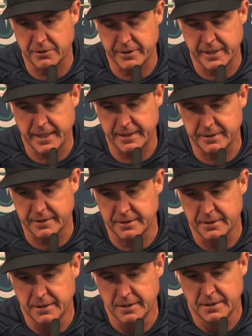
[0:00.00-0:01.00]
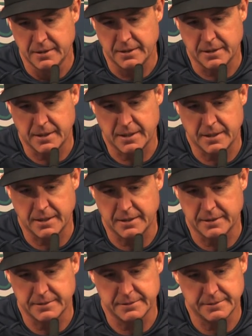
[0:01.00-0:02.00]
he had the
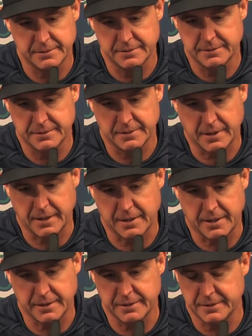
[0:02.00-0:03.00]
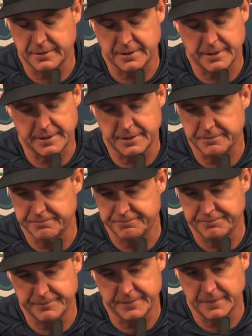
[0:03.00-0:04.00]
I thought
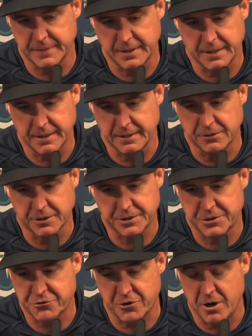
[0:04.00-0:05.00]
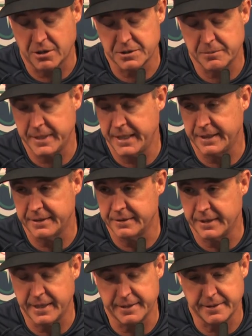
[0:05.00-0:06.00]
it looked strong to me,
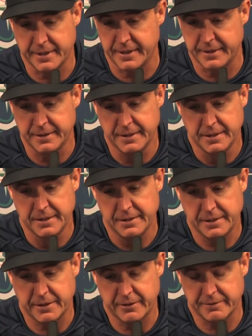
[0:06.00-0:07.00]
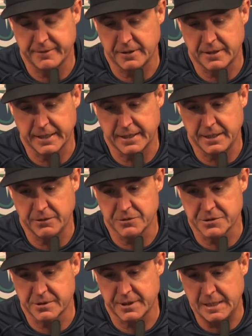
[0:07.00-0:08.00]
and you know, I felt like he
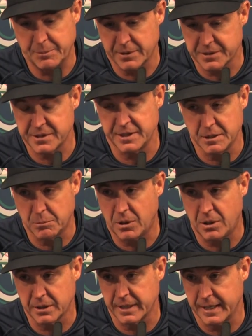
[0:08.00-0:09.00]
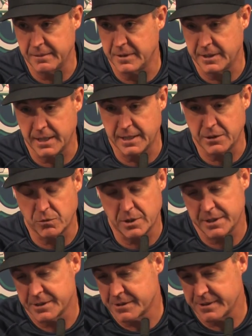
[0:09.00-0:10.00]
was keeping us in the ball game, and he
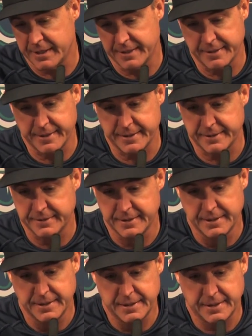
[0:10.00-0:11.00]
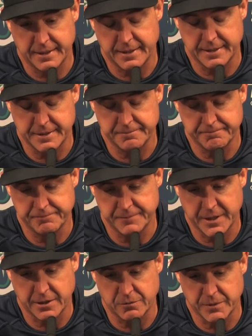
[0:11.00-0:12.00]
was. And,
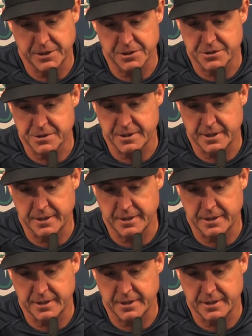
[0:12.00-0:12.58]
you know, we just